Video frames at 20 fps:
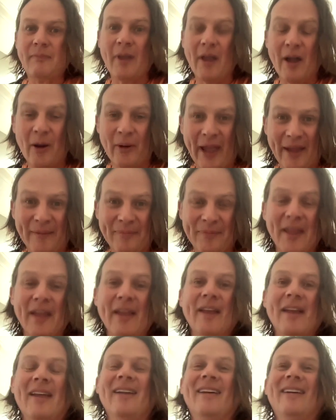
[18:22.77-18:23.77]
Okay,
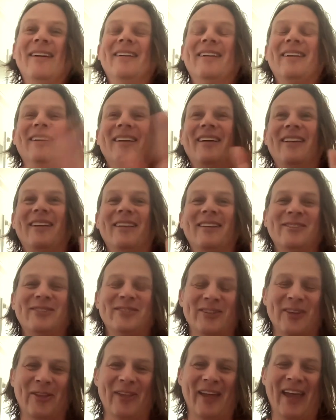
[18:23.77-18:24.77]

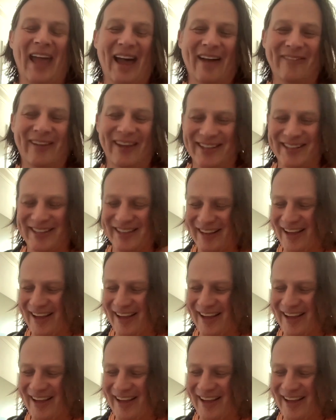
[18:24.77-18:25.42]
so they have it,